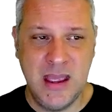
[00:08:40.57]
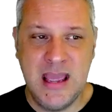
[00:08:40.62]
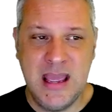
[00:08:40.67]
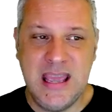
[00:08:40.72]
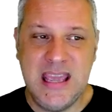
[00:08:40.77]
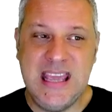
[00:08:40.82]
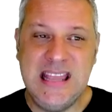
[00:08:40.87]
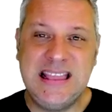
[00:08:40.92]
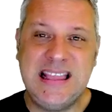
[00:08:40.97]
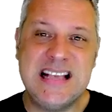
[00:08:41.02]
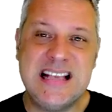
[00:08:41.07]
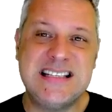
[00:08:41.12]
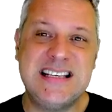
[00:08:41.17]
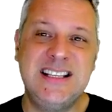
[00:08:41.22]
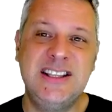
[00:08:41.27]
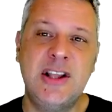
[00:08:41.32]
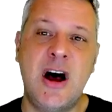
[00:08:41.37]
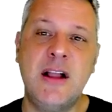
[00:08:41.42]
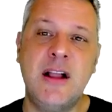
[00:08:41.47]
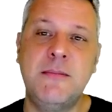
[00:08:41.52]
it does
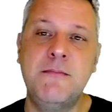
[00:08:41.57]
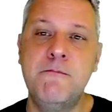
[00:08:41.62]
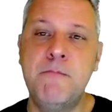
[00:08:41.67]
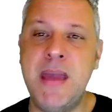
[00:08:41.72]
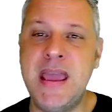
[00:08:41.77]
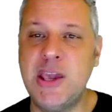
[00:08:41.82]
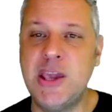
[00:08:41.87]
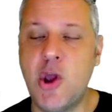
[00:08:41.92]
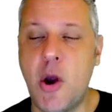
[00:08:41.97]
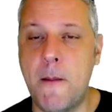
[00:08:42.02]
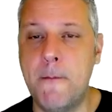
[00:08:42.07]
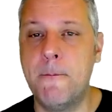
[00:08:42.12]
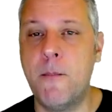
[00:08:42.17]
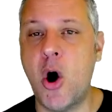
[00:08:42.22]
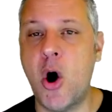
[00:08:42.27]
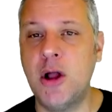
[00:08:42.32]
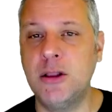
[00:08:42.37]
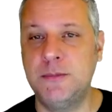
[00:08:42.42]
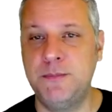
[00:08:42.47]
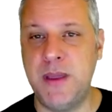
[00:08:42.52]
not make your
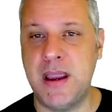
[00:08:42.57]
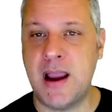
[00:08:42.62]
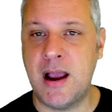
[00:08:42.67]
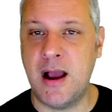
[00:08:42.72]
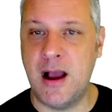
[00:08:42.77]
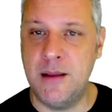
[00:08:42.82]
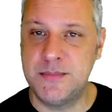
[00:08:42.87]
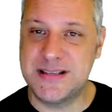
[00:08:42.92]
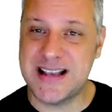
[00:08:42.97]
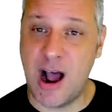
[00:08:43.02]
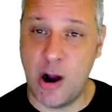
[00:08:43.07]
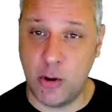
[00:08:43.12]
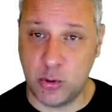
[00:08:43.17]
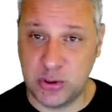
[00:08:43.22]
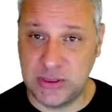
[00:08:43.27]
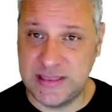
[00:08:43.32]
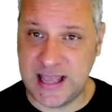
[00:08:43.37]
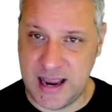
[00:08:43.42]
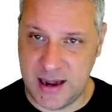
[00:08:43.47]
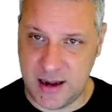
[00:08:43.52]
mod becomes
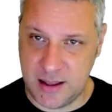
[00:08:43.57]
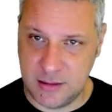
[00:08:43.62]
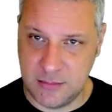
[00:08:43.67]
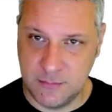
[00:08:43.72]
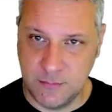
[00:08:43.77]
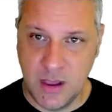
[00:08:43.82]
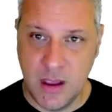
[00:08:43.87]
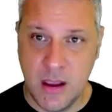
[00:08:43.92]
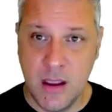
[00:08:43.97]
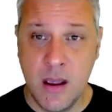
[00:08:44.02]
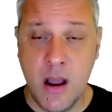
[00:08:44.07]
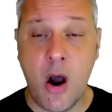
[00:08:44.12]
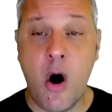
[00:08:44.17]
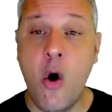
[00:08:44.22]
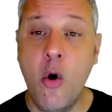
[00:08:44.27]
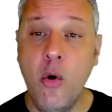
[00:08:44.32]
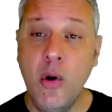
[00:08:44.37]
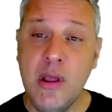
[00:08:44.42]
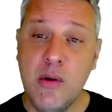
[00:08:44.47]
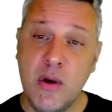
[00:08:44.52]
outdated.
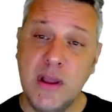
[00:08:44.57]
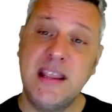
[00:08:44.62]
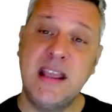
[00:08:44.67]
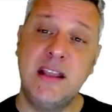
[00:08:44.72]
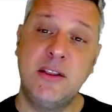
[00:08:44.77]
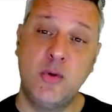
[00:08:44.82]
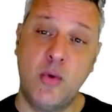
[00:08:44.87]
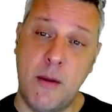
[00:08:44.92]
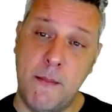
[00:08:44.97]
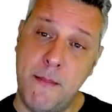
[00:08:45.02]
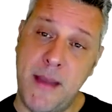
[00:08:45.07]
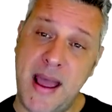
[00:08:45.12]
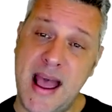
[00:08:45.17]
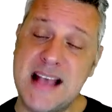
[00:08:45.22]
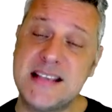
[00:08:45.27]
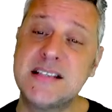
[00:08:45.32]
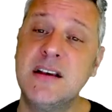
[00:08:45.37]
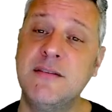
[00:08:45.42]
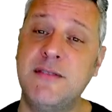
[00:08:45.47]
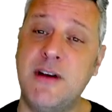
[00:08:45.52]
Only when they do a
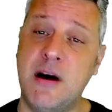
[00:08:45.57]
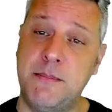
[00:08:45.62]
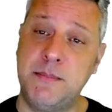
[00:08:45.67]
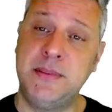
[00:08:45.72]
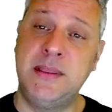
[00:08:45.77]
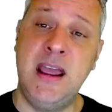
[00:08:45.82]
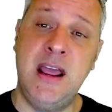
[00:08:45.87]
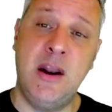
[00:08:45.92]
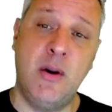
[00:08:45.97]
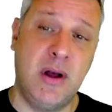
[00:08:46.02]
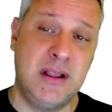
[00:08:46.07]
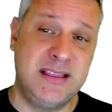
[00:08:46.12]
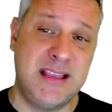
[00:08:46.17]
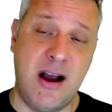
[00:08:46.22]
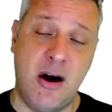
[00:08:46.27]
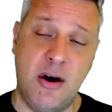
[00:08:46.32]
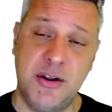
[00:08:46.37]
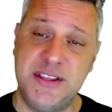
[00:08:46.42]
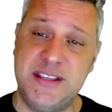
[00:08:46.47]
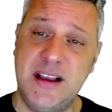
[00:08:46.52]
massive update or
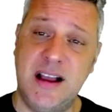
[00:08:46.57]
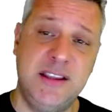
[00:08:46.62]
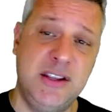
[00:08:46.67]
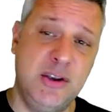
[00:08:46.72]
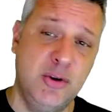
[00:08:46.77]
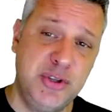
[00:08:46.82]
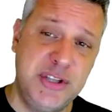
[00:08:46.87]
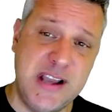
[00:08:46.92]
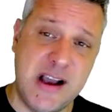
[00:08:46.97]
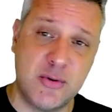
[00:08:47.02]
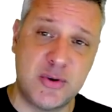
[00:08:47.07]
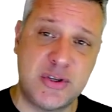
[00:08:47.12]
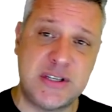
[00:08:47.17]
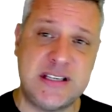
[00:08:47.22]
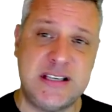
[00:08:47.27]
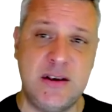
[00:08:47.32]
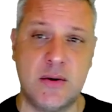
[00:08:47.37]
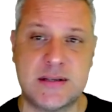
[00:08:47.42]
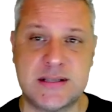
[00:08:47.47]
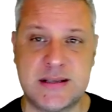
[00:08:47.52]
a new
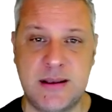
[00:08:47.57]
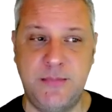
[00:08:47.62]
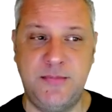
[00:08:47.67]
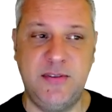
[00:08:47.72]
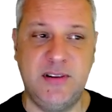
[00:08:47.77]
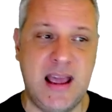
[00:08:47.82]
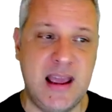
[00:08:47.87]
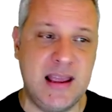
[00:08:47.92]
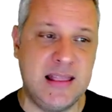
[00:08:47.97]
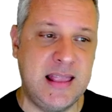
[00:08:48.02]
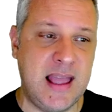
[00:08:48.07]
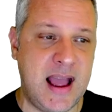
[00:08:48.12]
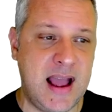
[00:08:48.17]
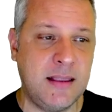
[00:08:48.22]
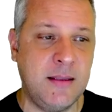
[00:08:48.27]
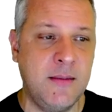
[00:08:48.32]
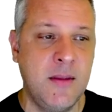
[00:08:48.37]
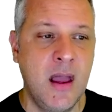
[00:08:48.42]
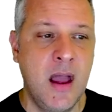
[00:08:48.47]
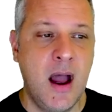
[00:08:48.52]
DLC or something like
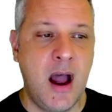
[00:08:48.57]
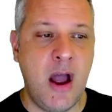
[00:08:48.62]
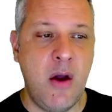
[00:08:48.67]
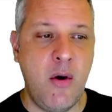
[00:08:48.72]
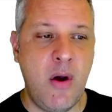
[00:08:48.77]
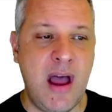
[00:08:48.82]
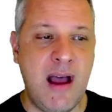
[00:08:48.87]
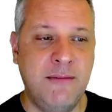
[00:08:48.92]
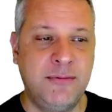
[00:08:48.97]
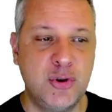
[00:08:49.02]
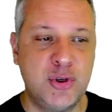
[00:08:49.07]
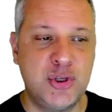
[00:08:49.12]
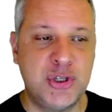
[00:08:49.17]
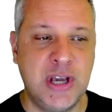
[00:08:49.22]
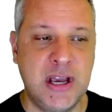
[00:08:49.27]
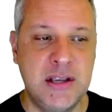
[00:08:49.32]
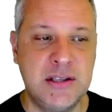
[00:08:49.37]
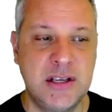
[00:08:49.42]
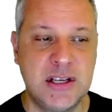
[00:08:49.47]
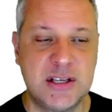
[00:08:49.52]
that, I'll have to
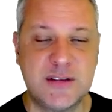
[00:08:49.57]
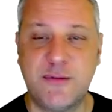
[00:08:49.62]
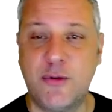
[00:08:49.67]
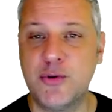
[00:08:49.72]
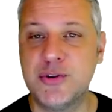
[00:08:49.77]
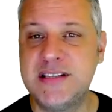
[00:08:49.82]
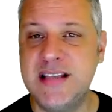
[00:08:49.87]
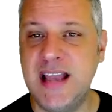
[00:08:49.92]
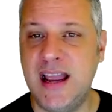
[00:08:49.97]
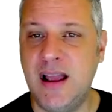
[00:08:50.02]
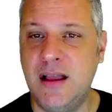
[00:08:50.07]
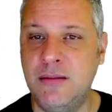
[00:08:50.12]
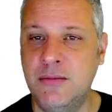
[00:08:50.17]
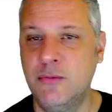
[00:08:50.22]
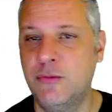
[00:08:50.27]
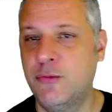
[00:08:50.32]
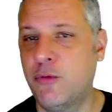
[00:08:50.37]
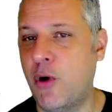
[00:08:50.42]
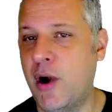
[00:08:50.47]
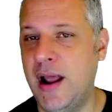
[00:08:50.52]
change this for 10,
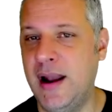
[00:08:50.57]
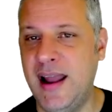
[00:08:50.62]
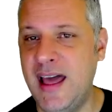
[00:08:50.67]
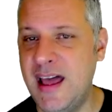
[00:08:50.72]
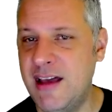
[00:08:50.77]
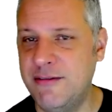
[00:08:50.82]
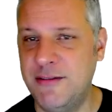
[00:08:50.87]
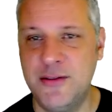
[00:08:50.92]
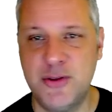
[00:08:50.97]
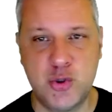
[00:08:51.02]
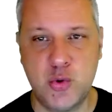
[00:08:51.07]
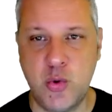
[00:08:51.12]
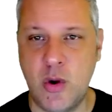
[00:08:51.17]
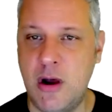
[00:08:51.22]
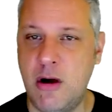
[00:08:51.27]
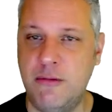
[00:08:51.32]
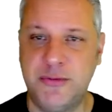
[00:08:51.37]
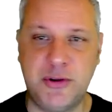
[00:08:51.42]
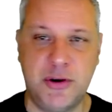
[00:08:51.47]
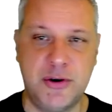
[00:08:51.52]
for 11,
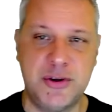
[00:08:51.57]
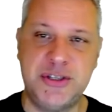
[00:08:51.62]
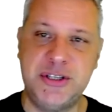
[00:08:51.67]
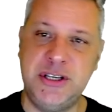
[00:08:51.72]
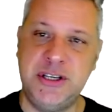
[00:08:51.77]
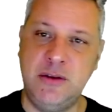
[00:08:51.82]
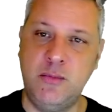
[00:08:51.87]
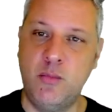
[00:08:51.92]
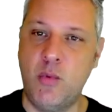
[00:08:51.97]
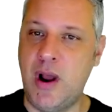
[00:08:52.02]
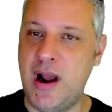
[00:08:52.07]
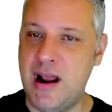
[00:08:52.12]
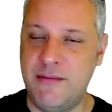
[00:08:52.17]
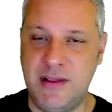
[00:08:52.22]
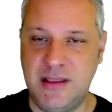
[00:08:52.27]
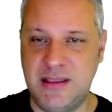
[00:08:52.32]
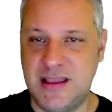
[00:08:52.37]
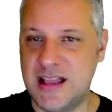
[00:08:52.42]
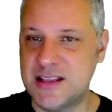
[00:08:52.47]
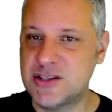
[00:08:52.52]
12, 13, whatever,
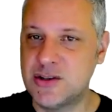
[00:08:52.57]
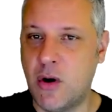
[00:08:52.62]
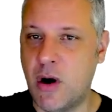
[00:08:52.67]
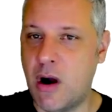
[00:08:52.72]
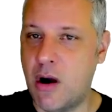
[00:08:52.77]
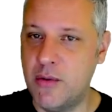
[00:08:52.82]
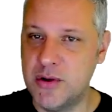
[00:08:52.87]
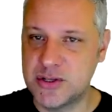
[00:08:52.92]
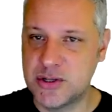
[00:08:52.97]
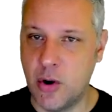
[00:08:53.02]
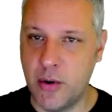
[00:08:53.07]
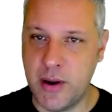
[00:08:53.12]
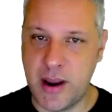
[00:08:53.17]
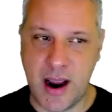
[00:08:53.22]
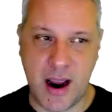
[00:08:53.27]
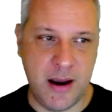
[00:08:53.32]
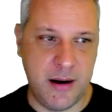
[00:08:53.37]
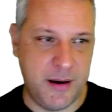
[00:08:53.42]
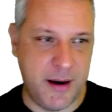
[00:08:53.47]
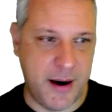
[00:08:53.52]
that's always going
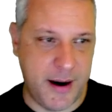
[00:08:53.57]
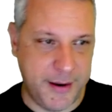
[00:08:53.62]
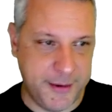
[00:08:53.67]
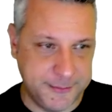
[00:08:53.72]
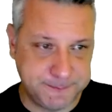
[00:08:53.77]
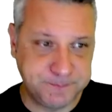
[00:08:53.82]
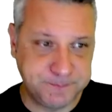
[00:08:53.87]
higher and higher.